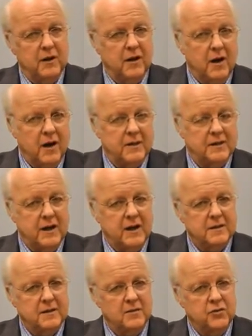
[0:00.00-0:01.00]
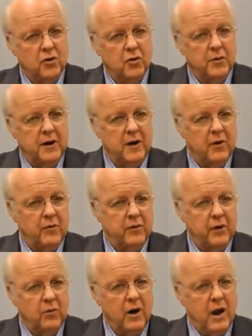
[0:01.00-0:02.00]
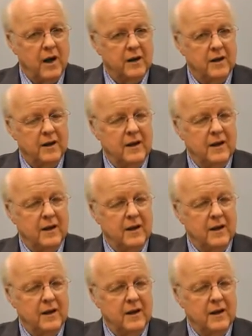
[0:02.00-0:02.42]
the United States and Germany over Iraq.